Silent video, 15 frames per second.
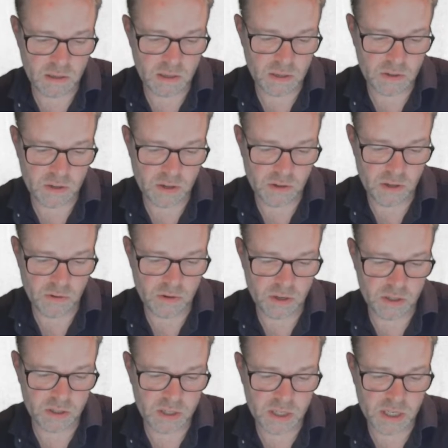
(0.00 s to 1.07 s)
So you
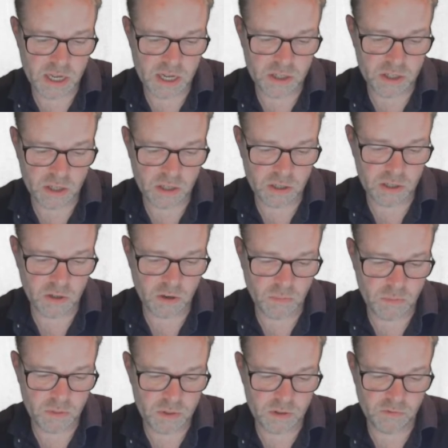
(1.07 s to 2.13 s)
can schedule a job
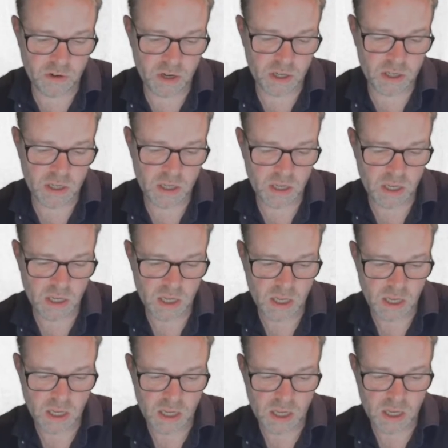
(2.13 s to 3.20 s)
to run.
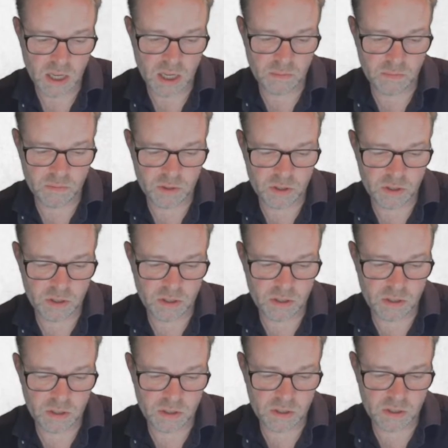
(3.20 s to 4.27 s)
Um,
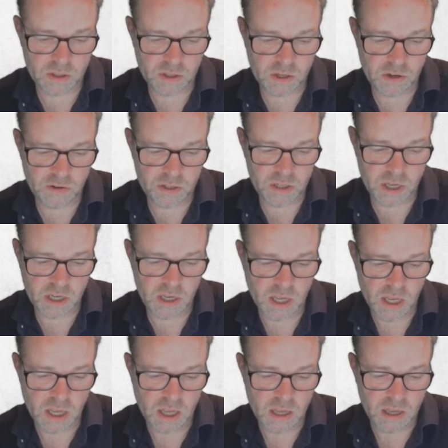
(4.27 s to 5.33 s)
security,
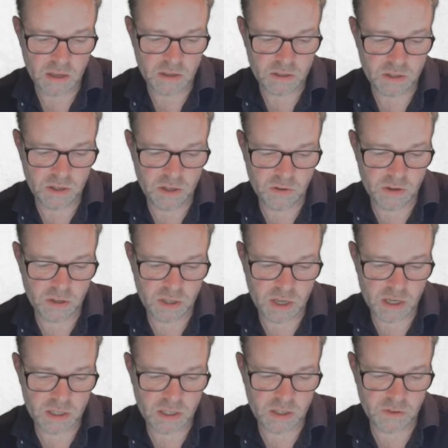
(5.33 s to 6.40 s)
so you can
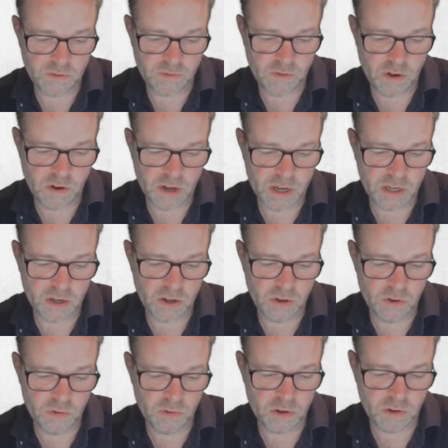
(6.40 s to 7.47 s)
actually define
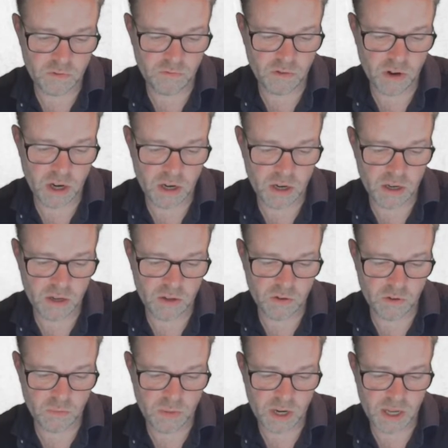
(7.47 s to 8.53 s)
who can run
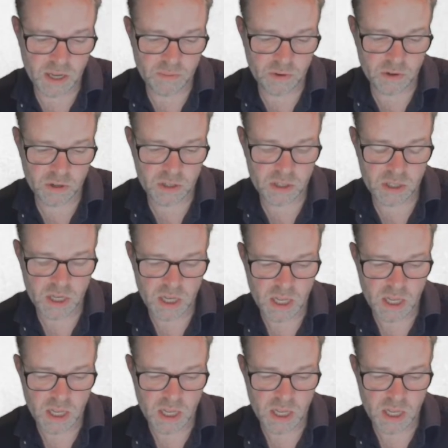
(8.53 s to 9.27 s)
your playbooks